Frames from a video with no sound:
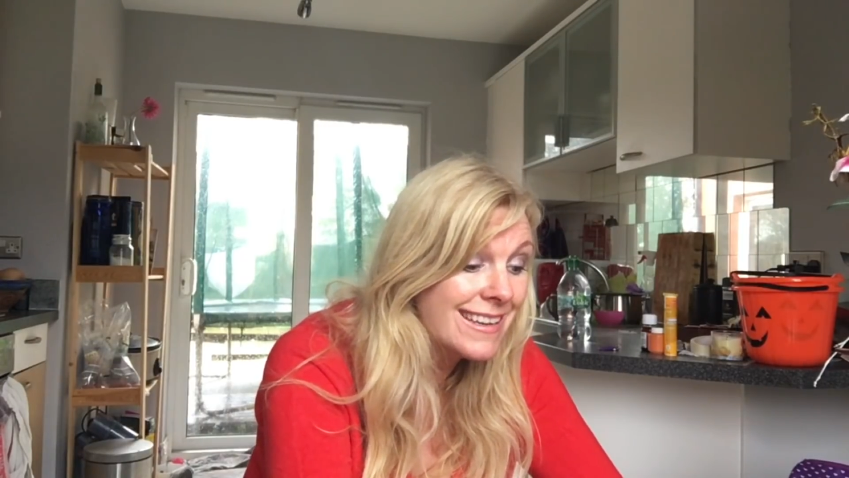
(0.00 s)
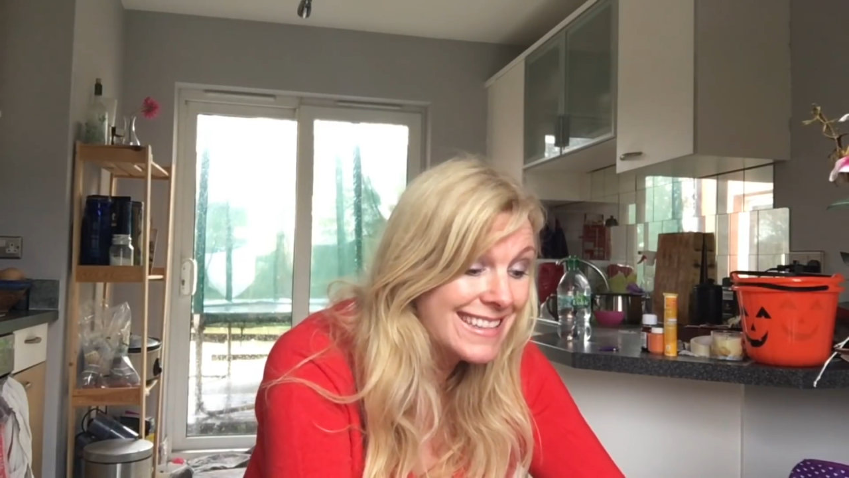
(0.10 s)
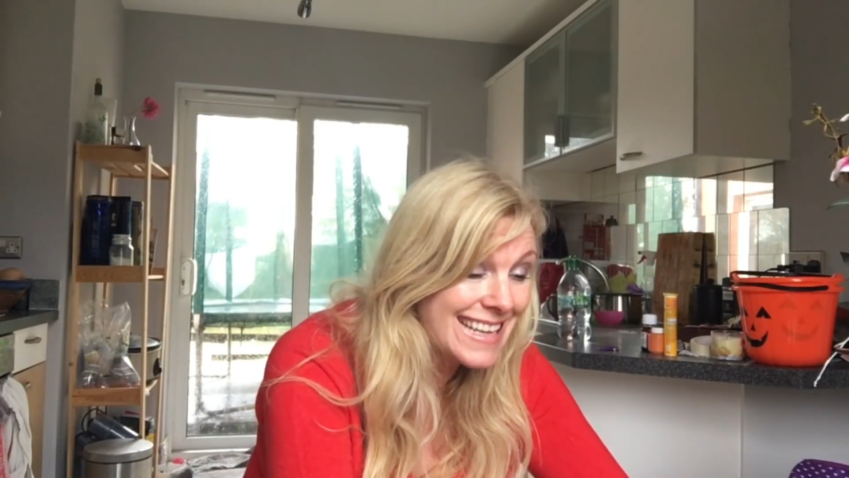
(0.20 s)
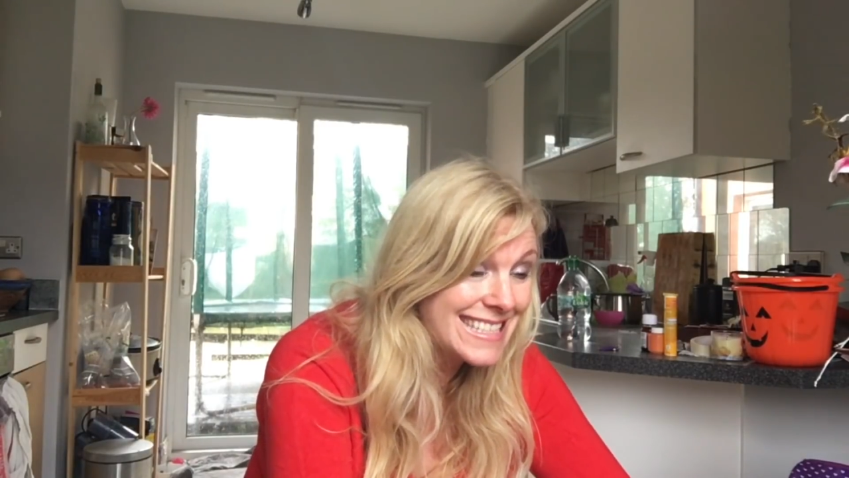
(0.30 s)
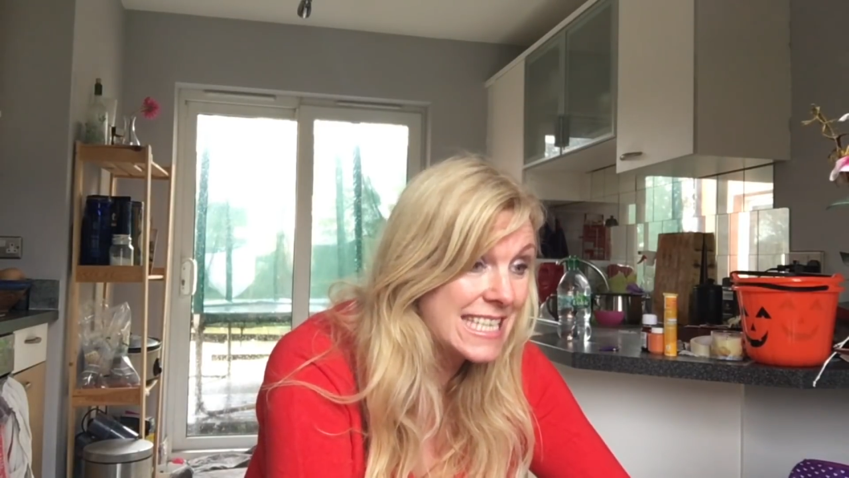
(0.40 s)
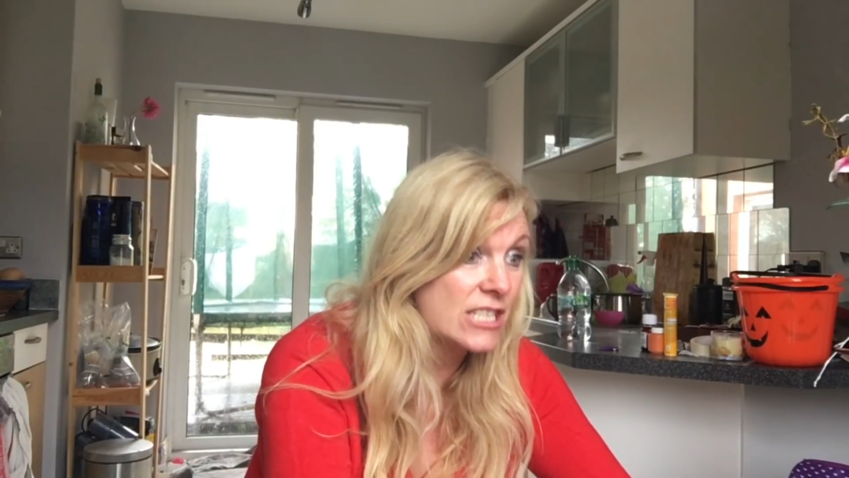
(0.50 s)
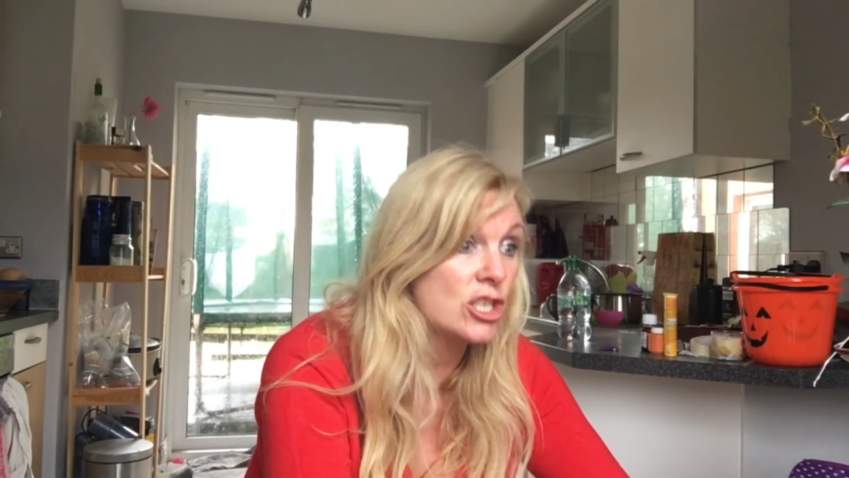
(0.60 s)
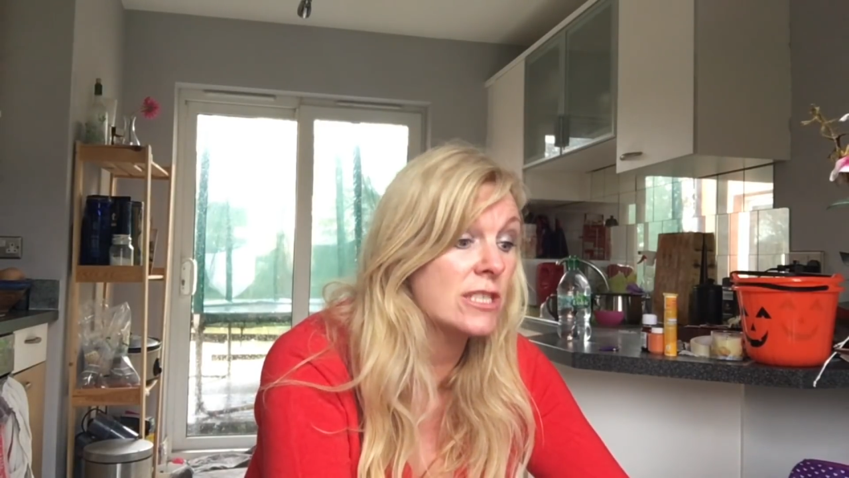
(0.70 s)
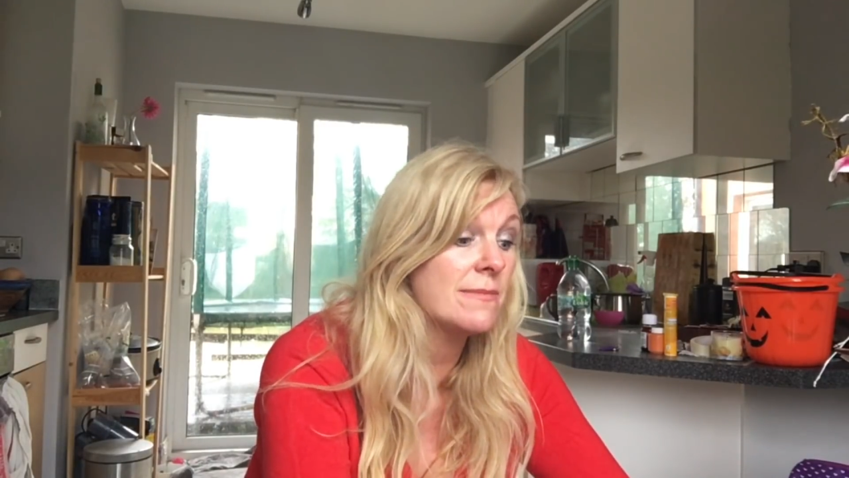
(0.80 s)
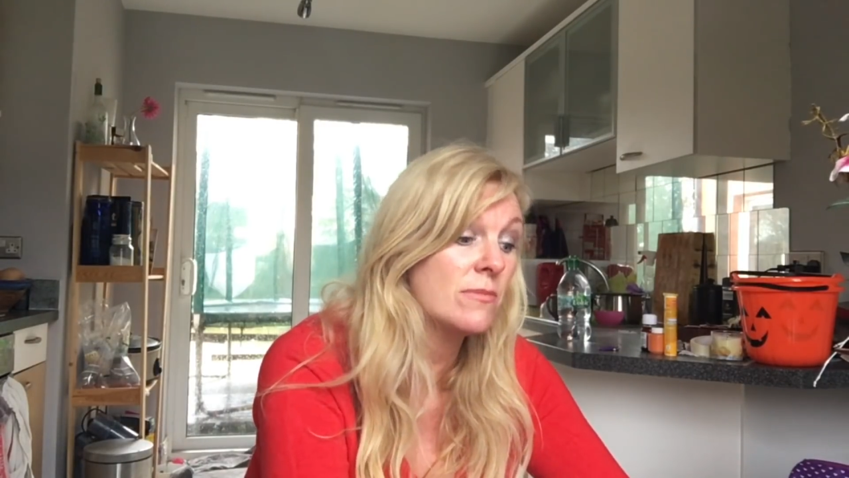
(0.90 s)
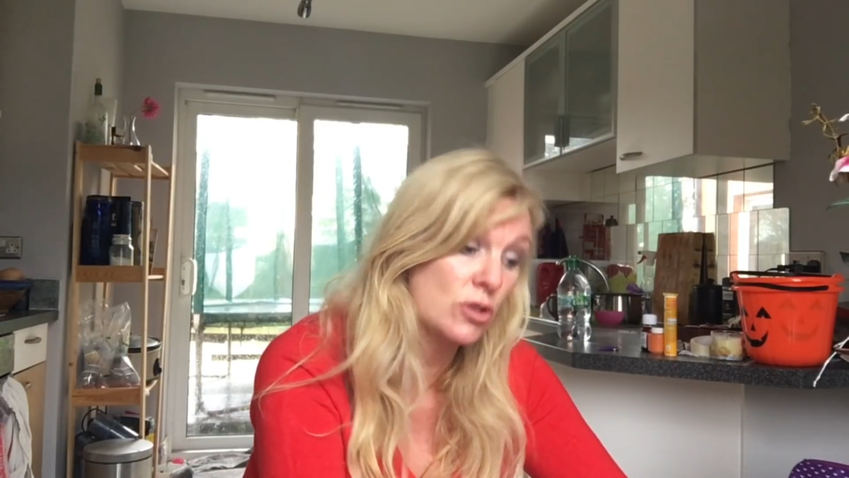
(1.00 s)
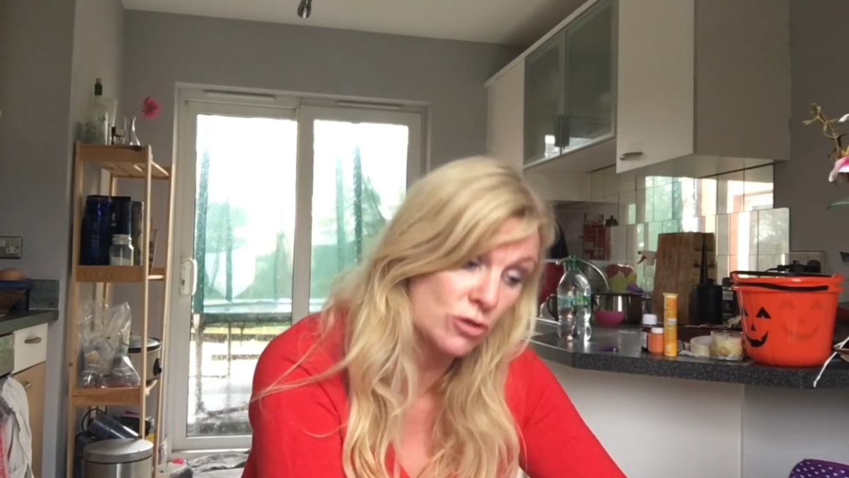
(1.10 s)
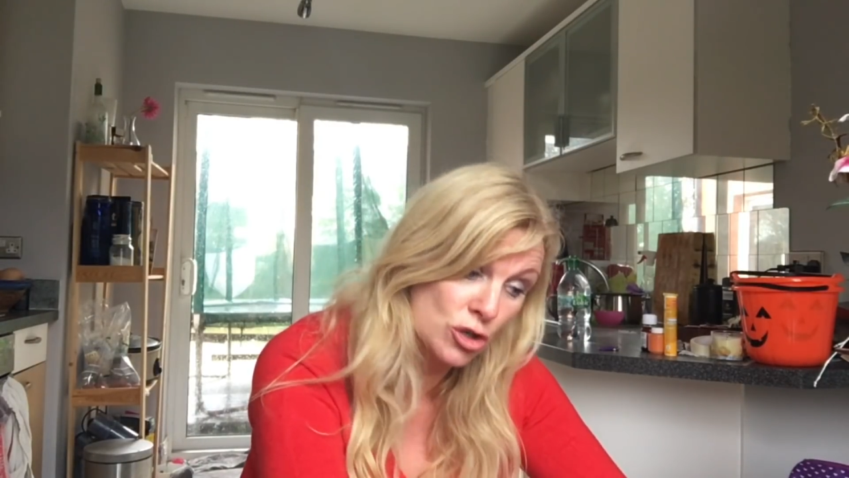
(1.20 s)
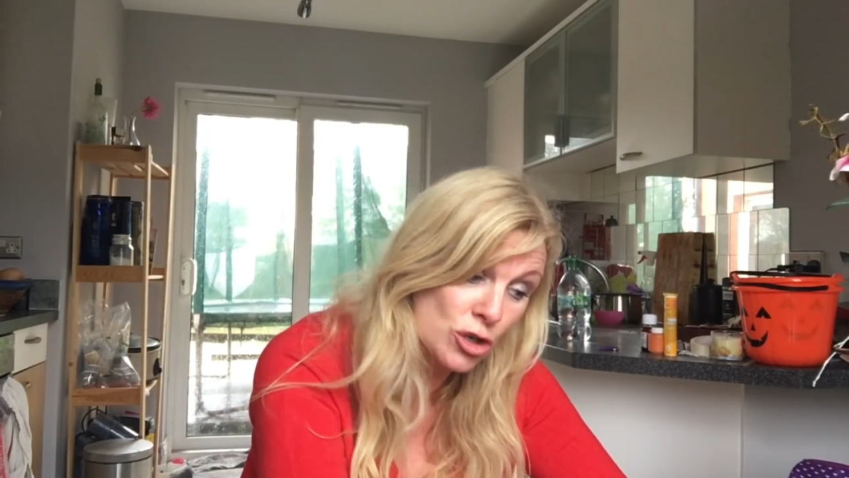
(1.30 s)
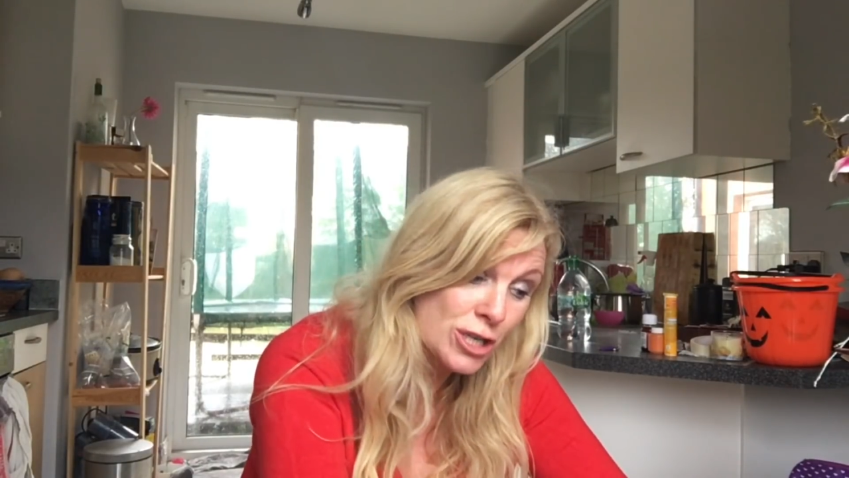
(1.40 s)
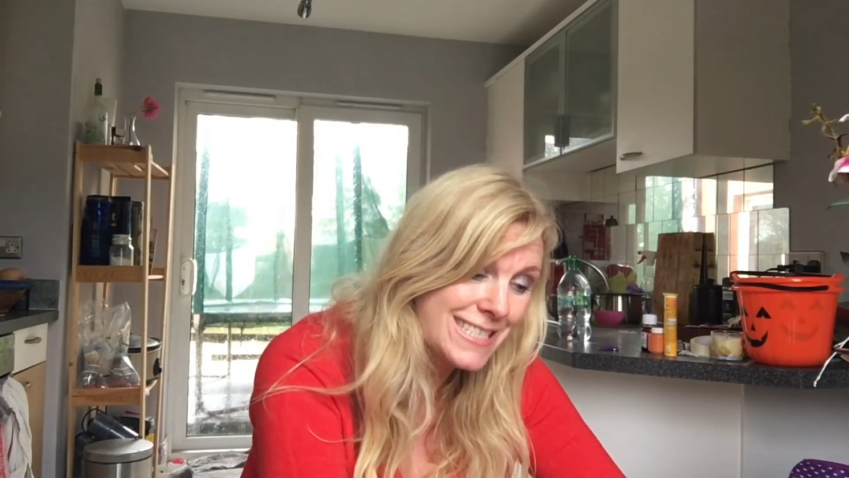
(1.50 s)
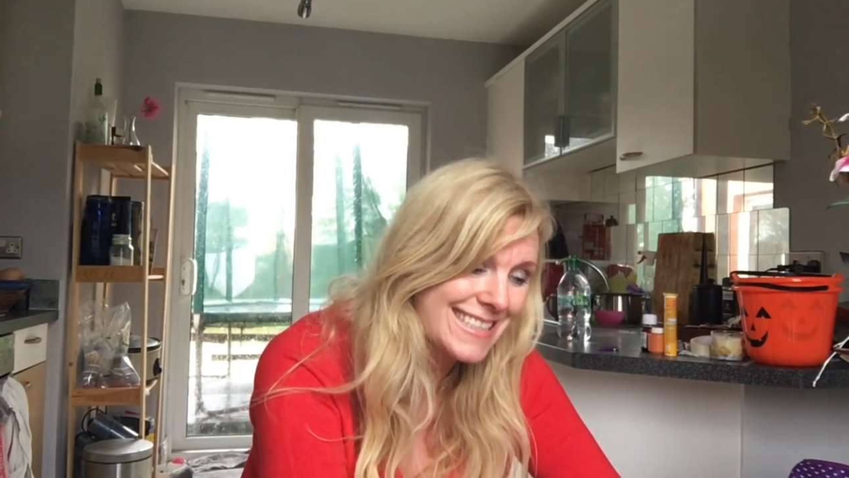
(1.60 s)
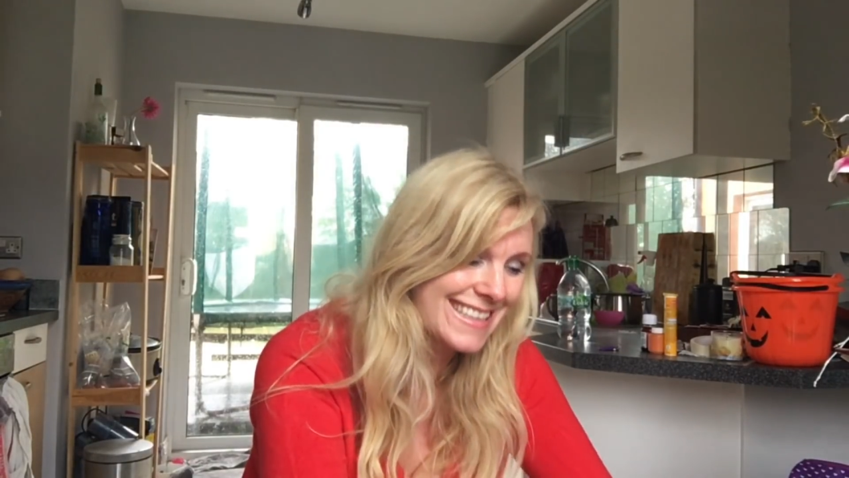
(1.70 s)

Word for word: That's it, just good.